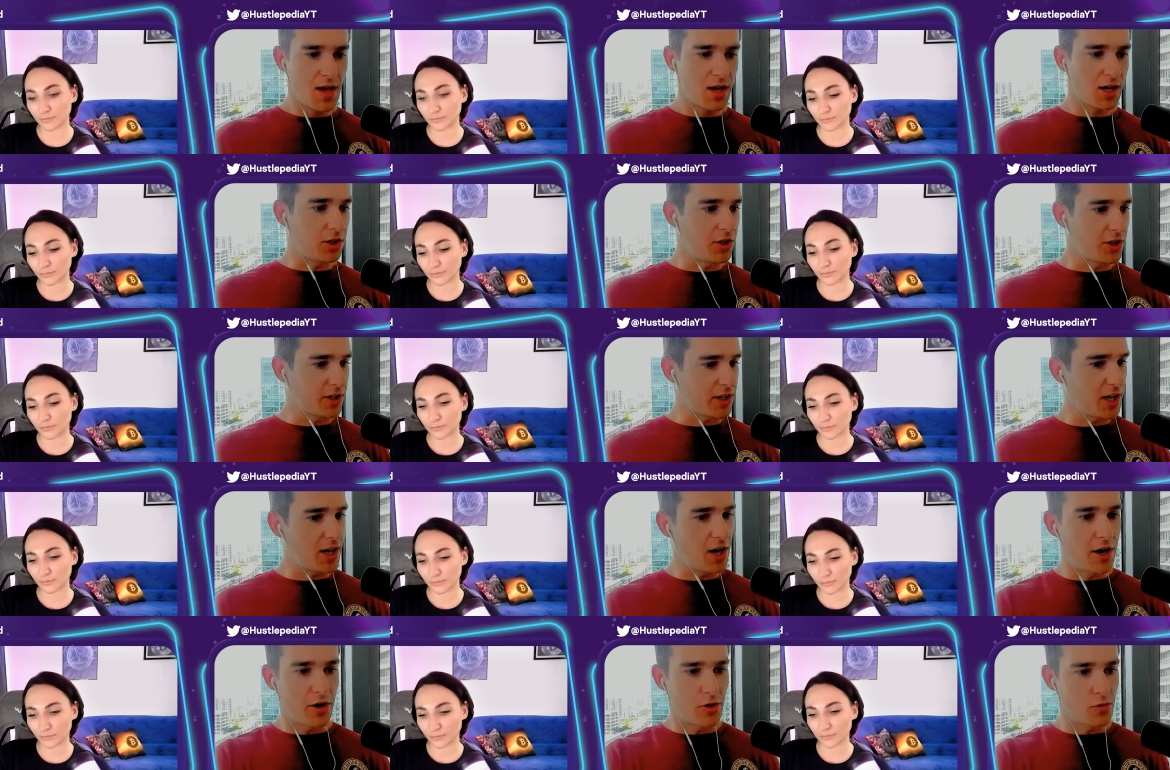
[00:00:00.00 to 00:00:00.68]
Speaker 1: clicking
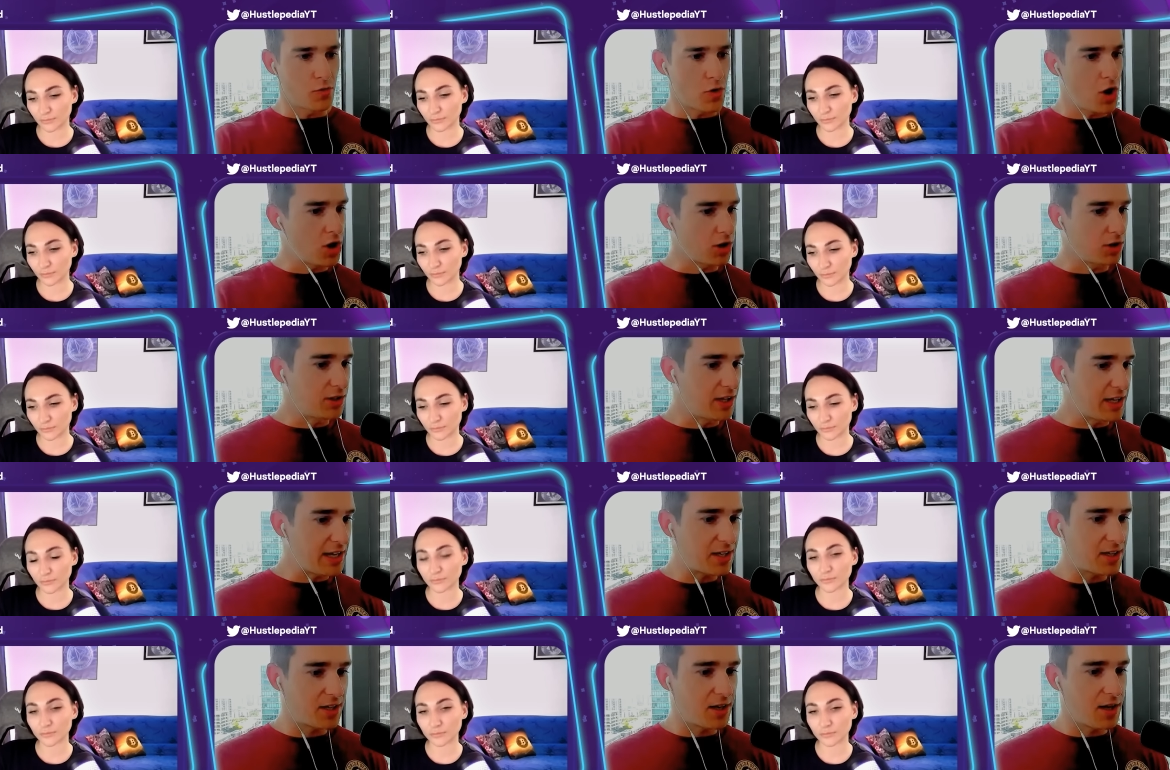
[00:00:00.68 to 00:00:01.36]
on a wrong
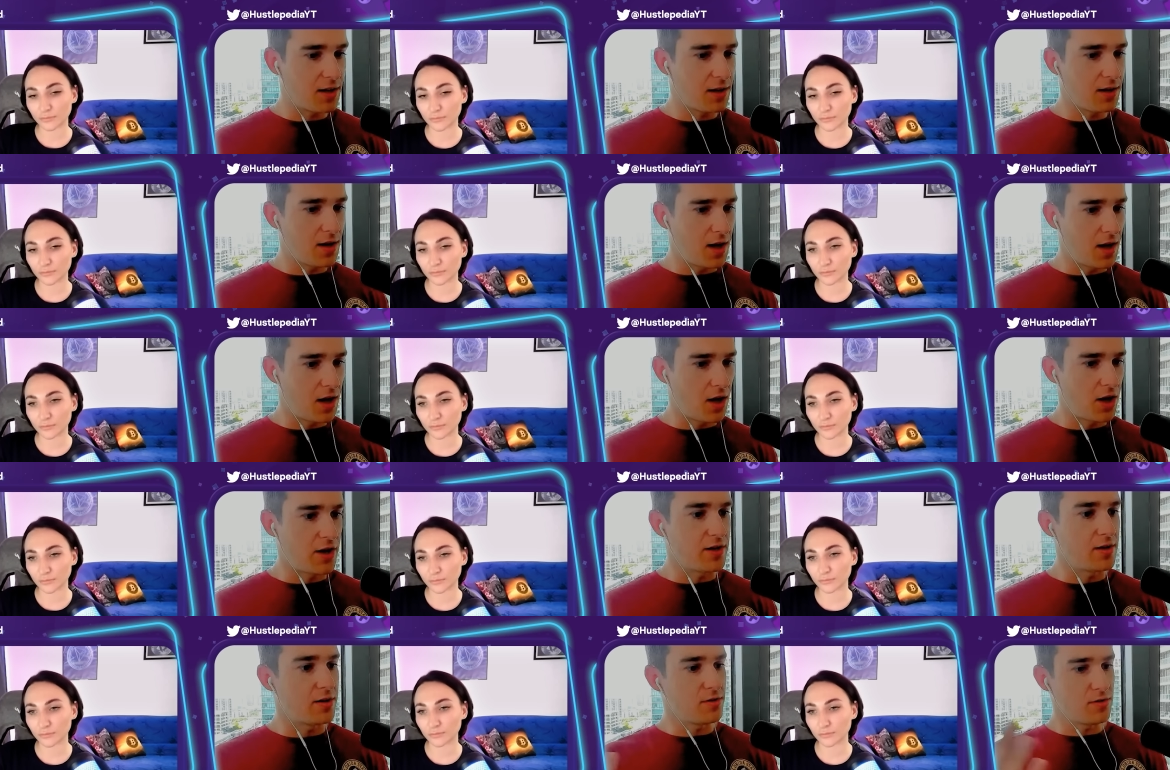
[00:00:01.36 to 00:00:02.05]
link
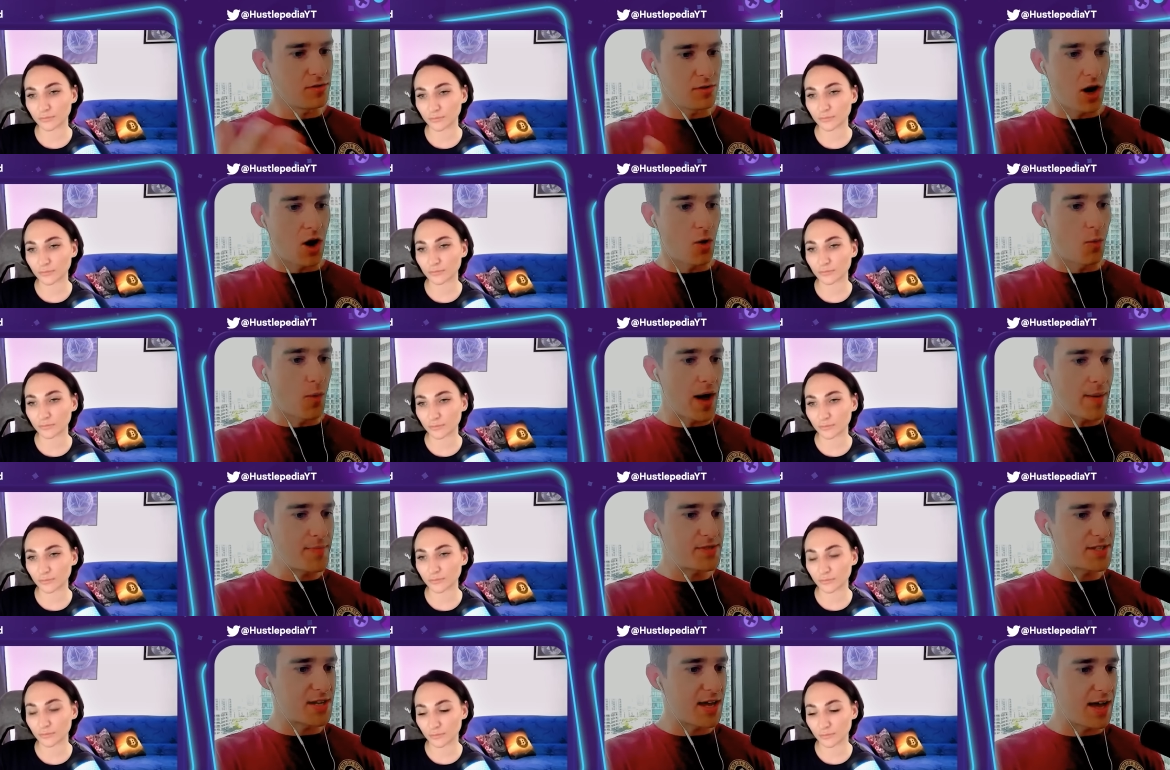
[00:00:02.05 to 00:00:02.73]
on a
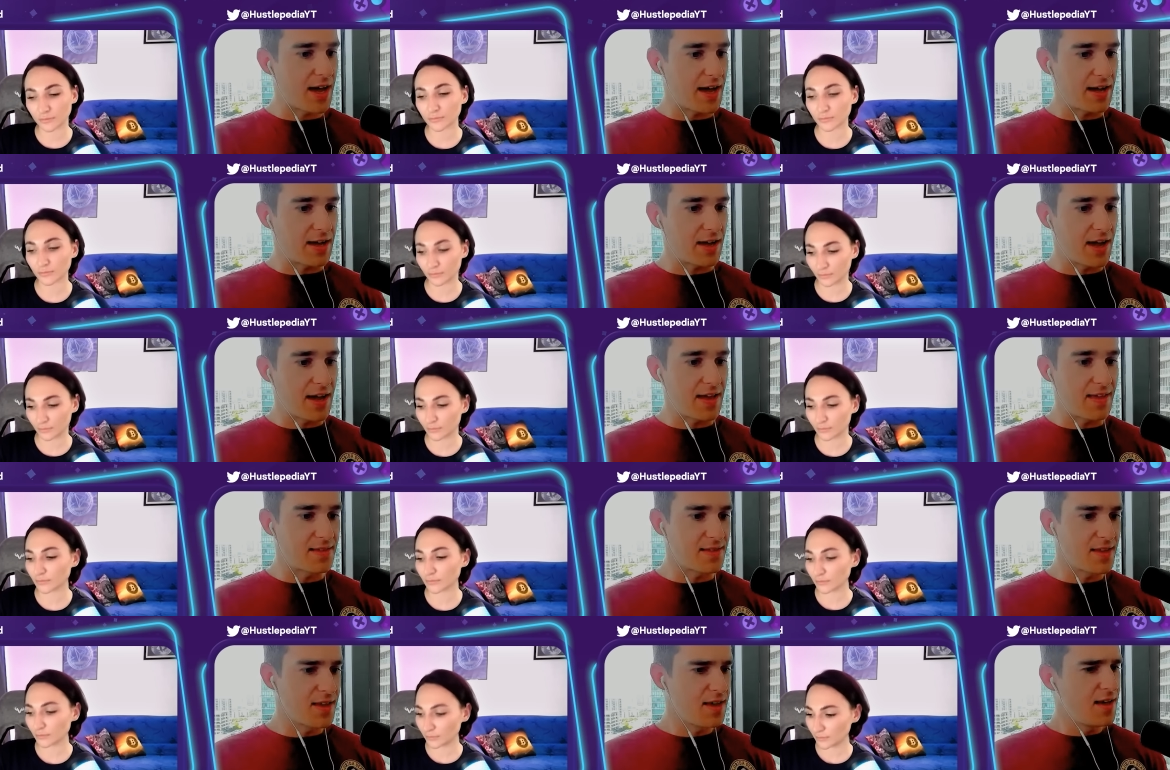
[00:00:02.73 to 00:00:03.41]
website
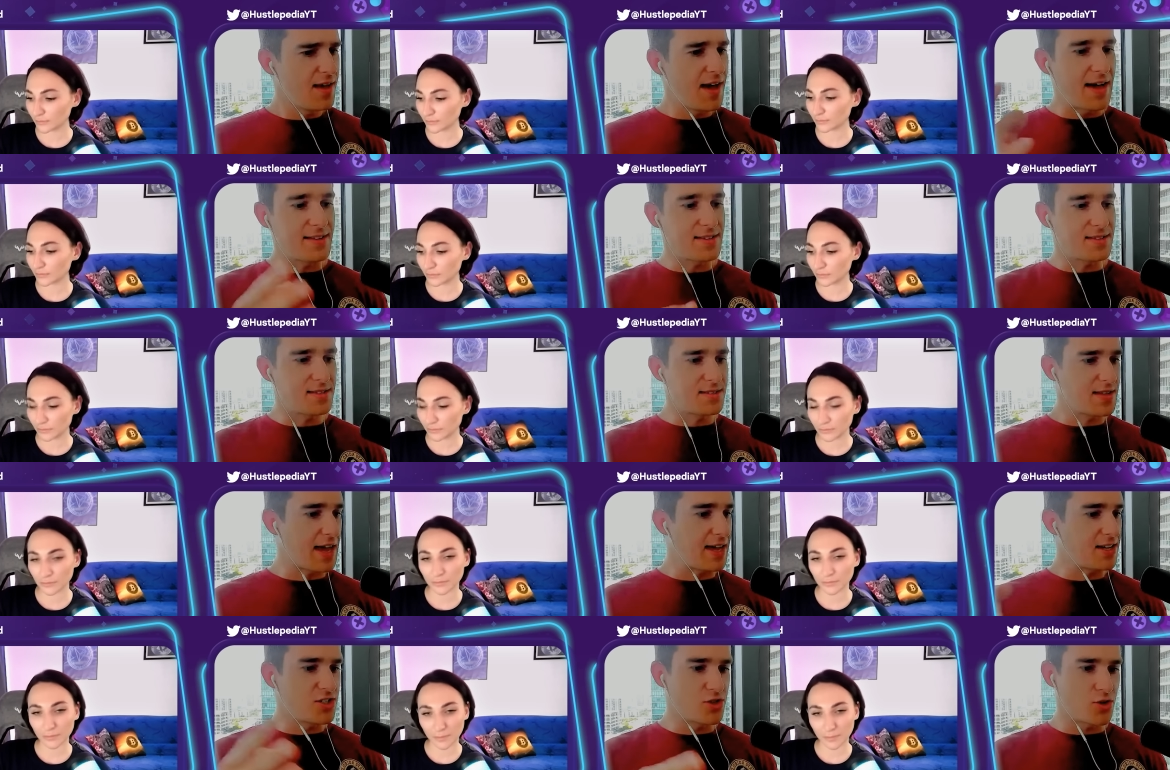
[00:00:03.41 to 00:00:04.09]
and it
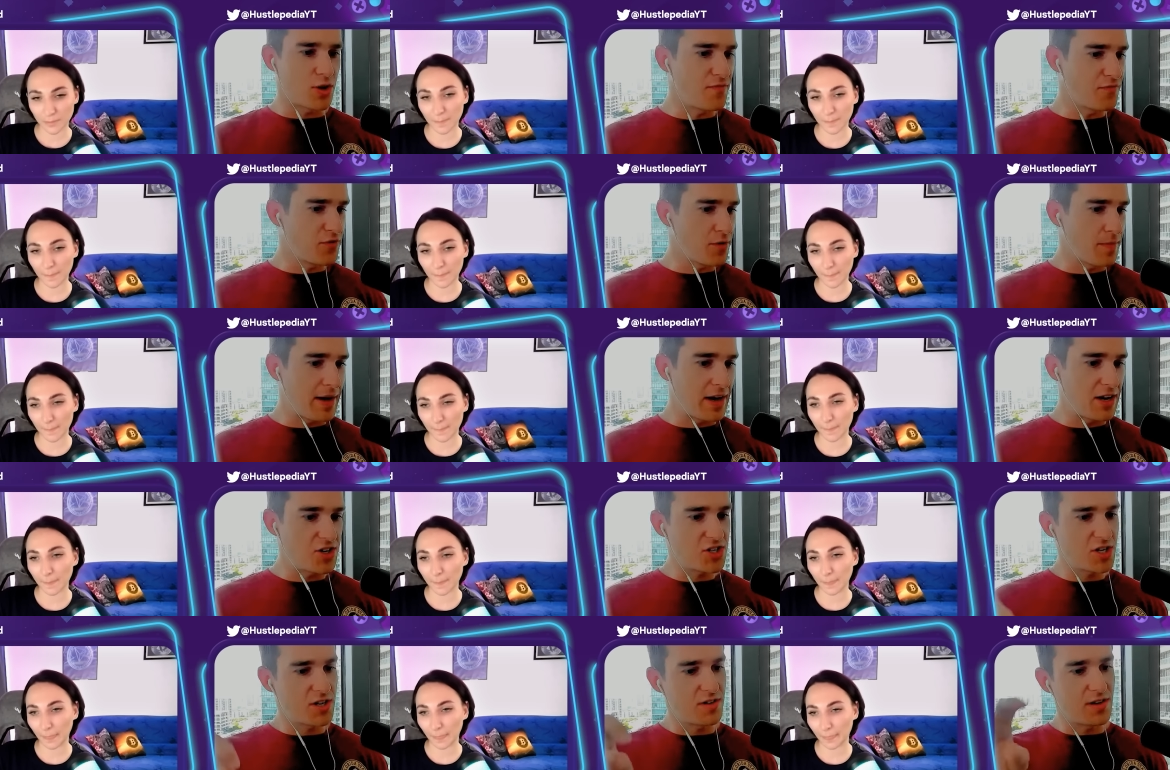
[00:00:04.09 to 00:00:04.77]
takes your
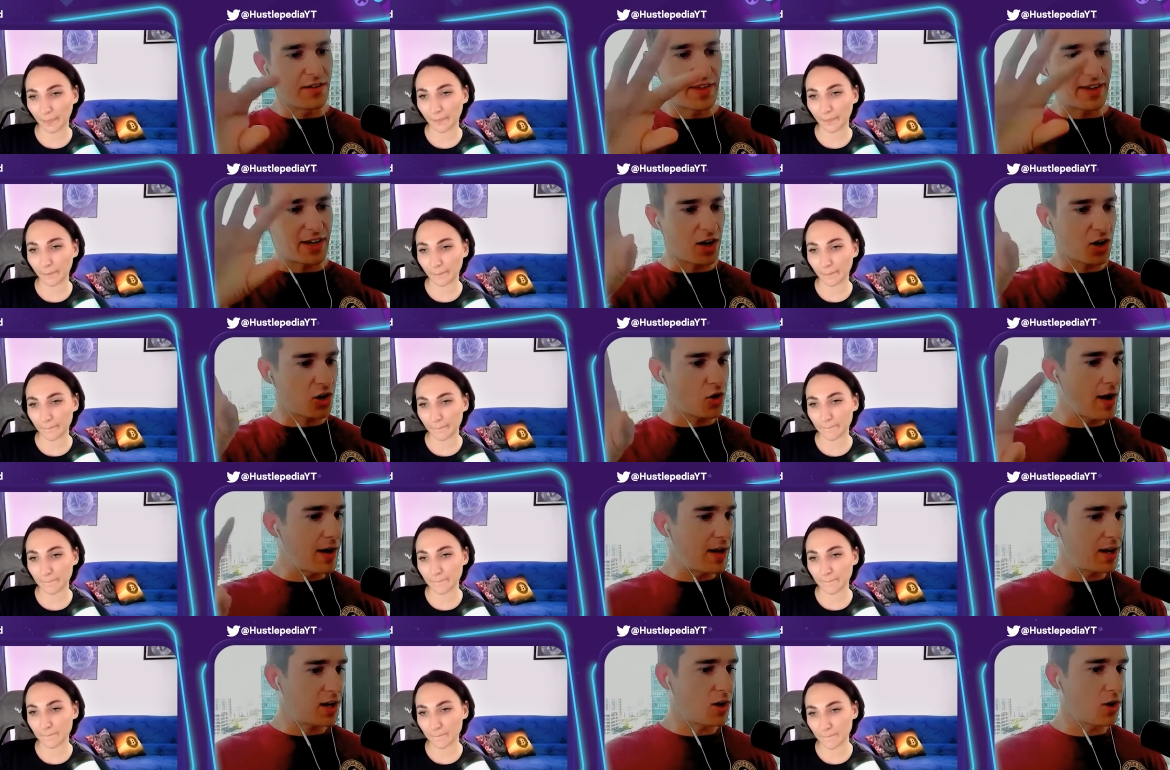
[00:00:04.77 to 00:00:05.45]
information and like a
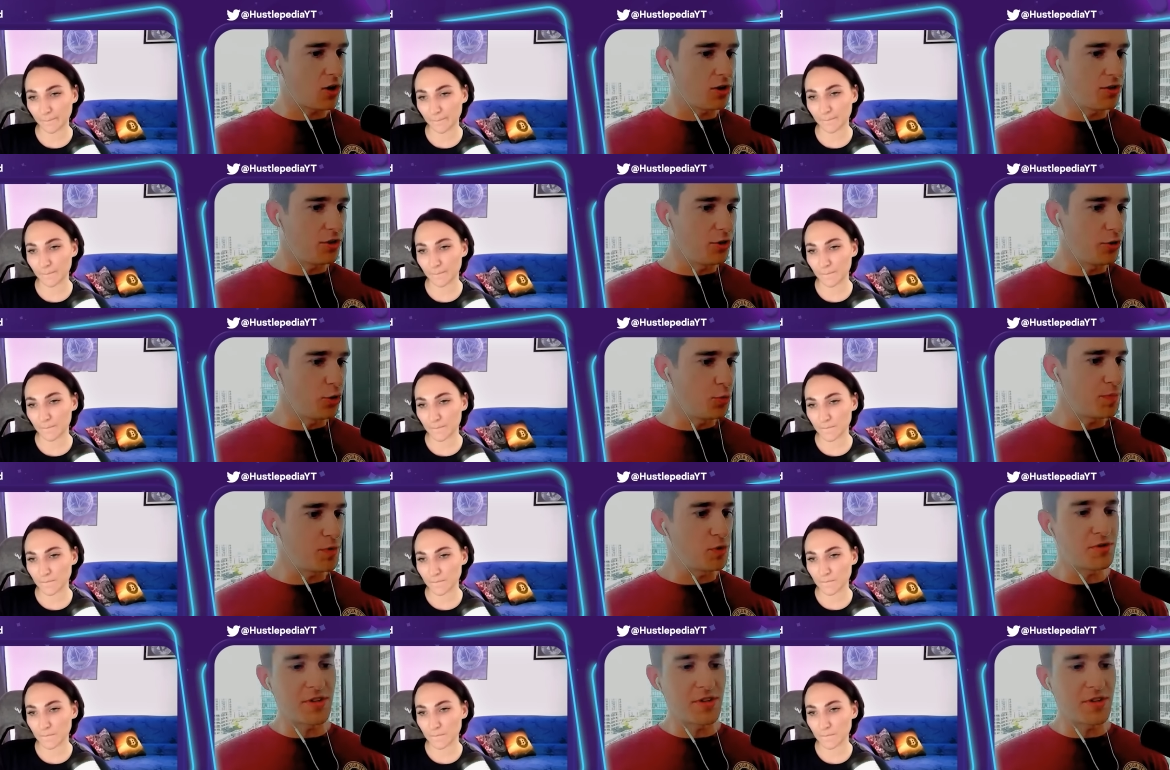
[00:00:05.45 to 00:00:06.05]
credit card loop. You